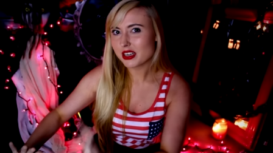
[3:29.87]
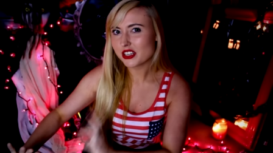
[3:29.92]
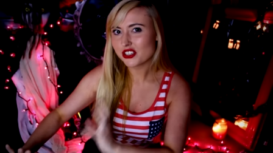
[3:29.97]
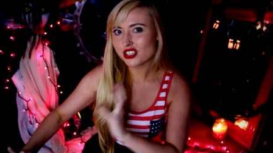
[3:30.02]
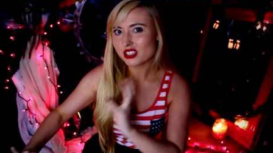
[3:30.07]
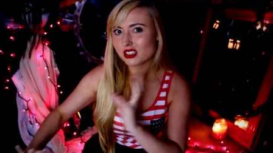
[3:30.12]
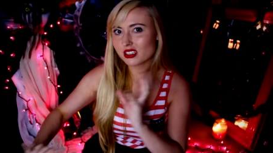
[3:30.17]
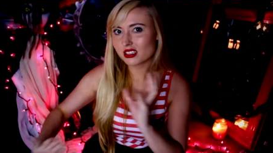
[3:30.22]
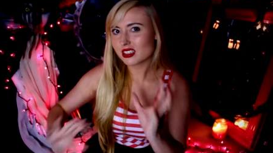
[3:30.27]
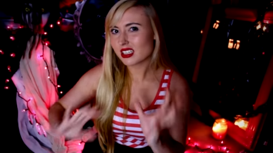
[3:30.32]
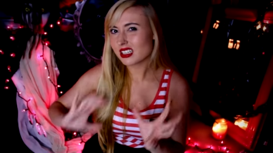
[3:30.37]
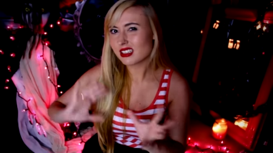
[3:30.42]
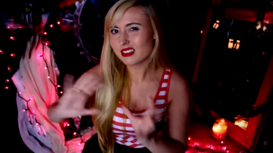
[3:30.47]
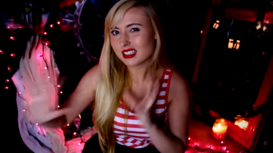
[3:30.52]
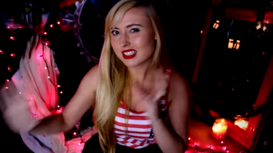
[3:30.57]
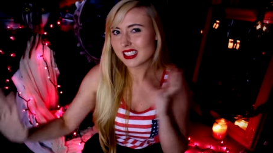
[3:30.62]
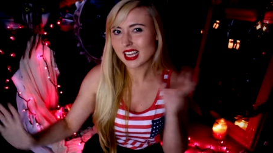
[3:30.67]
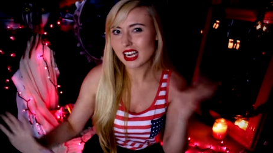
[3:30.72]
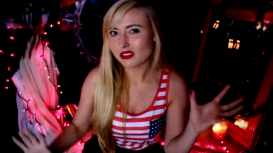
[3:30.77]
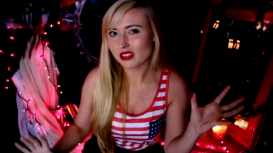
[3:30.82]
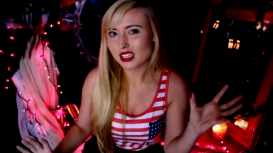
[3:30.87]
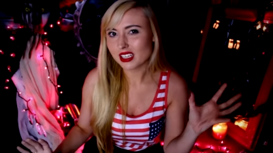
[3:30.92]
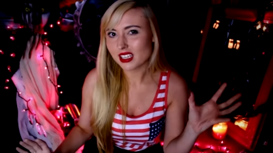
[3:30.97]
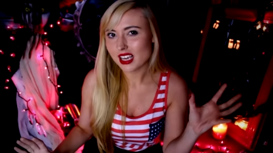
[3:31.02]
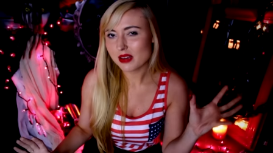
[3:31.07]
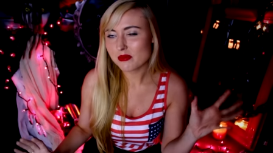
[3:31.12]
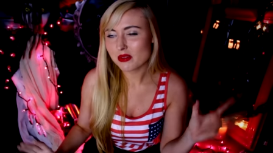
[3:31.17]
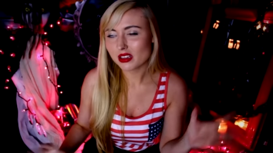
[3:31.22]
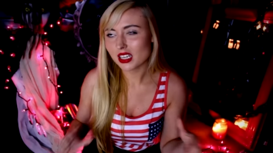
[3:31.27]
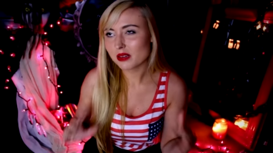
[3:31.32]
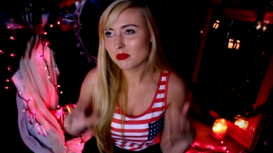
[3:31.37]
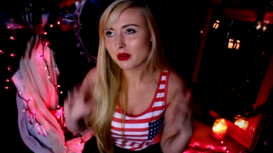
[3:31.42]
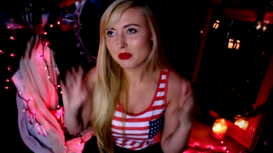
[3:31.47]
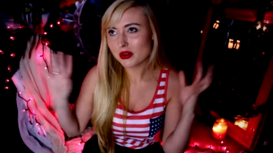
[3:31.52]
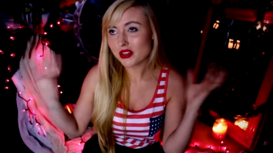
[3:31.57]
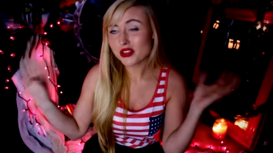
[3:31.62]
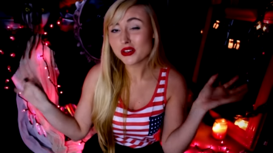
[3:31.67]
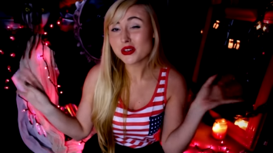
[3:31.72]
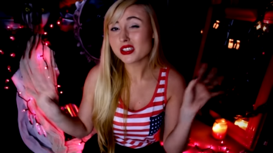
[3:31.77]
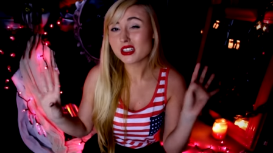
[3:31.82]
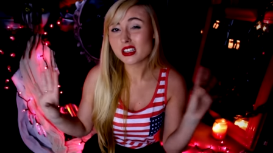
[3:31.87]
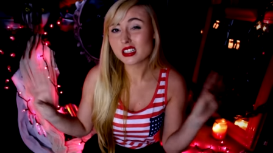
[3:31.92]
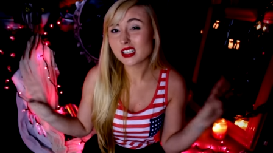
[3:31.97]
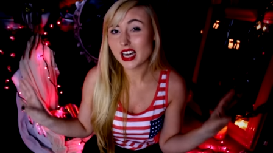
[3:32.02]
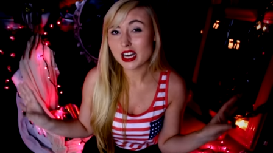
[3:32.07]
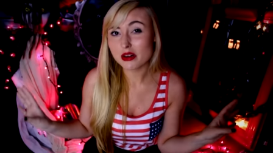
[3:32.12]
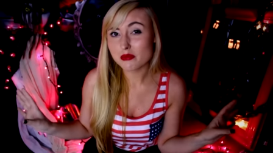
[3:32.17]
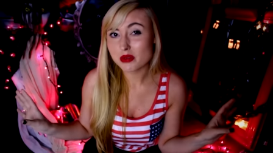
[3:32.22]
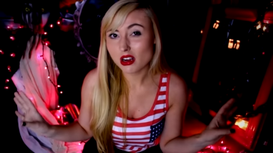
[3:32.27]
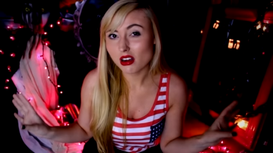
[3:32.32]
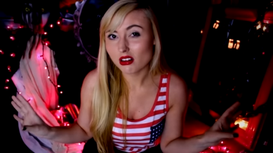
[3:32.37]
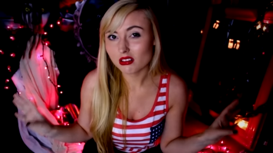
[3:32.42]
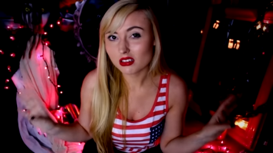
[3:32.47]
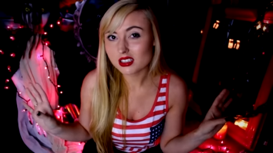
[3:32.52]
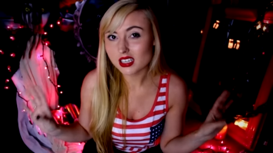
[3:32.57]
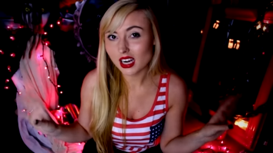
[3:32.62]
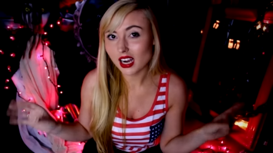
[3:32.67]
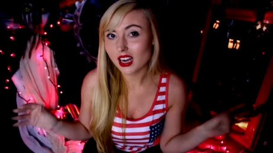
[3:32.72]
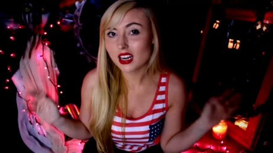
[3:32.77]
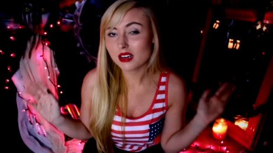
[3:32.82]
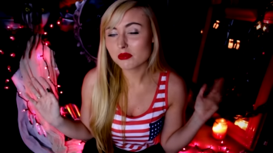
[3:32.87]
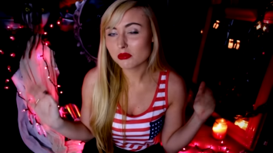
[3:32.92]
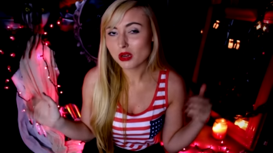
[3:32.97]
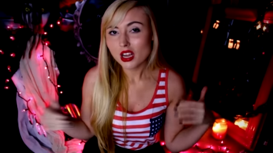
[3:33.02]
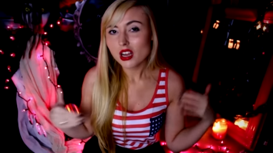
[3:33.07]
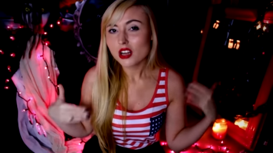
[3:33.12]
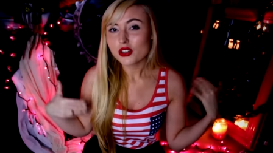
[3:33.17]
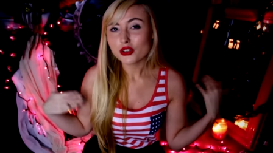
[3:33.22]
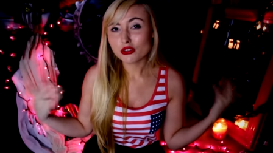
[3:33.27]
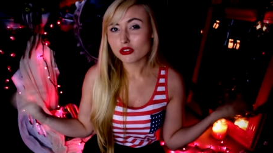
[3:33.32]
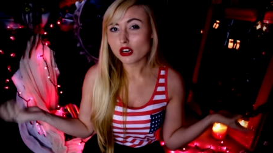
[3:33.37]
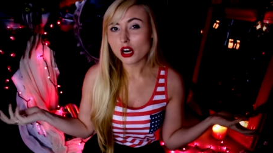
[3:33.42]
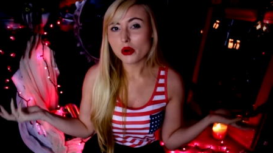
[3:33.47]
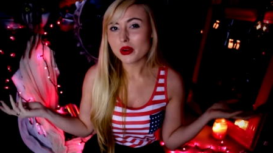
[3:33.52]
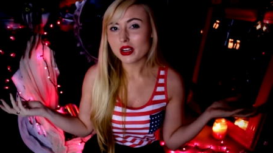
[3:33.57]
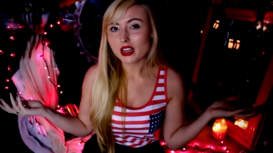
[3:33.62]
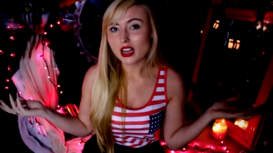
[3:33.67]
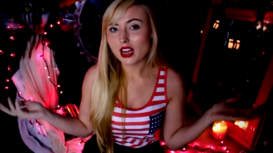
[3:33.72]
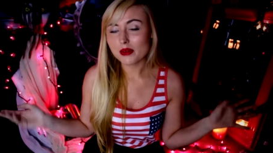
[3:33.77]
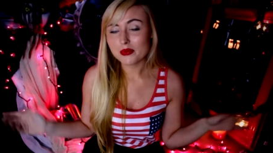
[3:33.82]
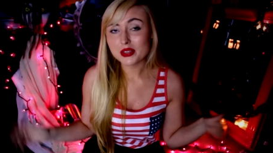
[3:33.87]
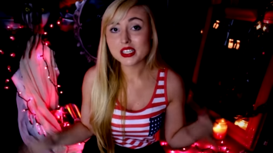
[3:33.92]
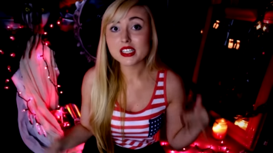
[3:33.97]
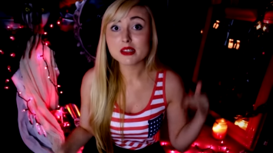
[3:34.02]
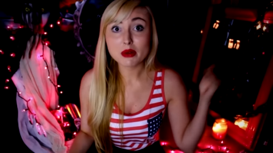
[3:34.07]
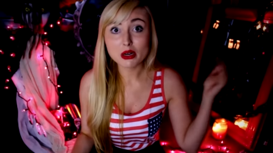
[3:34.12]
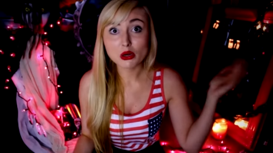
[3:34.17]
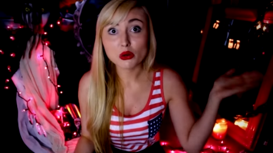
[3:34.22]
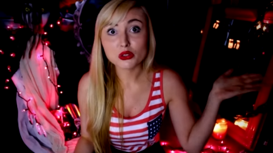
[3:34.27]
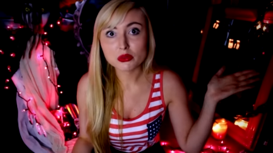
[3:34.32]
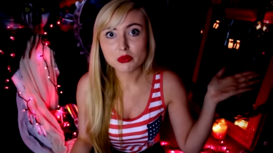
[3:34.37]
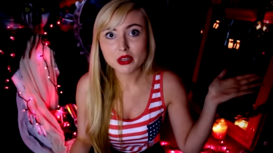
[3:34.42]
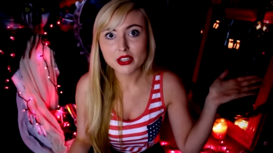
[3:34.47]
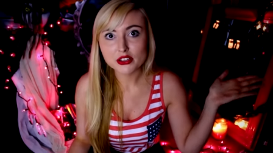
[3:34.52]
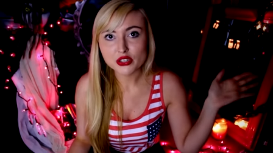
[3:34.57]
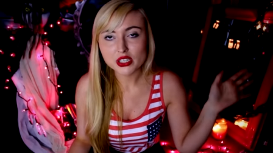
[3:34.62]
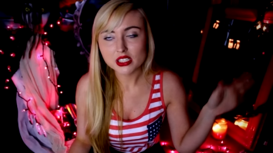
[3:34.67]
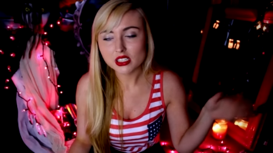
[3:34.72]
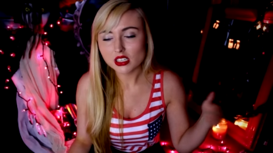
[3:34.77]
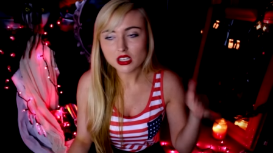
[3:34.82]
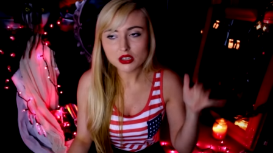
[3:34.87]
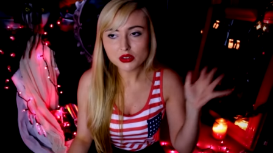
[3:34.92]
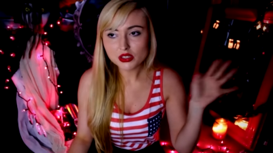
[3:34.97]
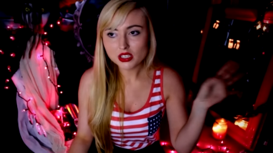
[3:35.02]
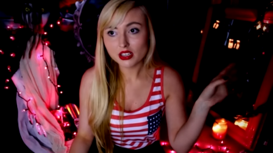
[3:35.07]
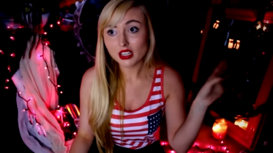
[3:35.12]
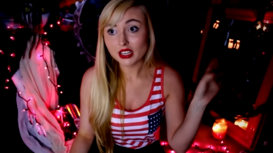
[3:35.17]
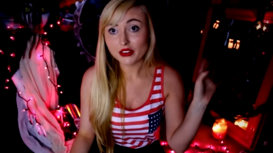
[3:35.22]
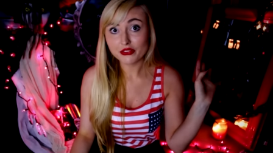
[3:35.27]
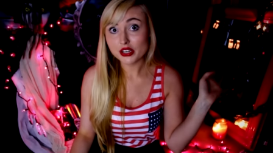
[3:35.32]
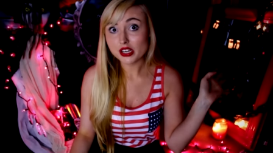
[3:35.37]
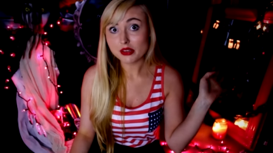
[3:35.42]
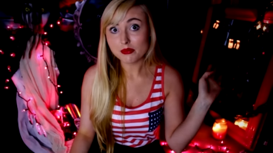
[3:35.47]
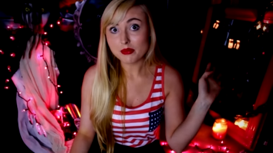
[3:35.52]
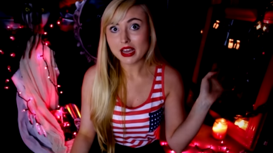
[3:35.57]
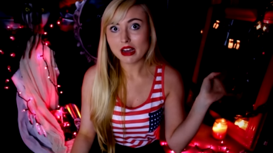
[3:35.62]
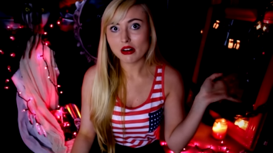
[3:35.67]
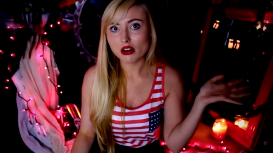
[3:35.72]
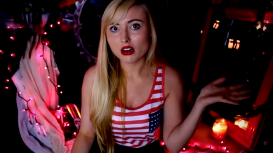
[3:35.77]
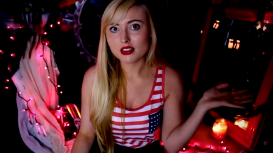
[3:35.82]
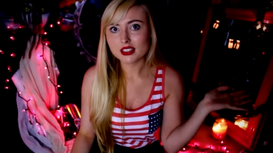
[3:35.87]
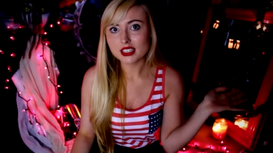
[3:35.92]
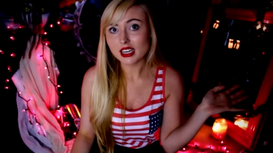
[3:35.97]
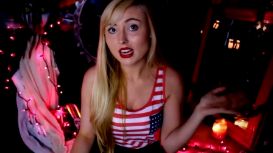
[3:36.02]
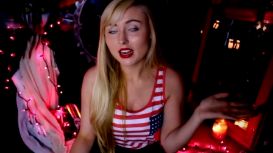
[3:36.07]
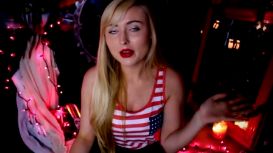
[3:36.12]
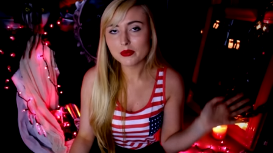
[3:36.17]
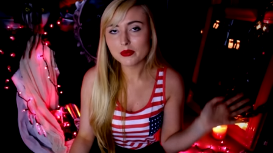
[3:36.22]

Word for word: It just didn't sound like him. And like my brother used to scare me all the time growing up. This is my older brother Tristan. He used to like freak me out all the time.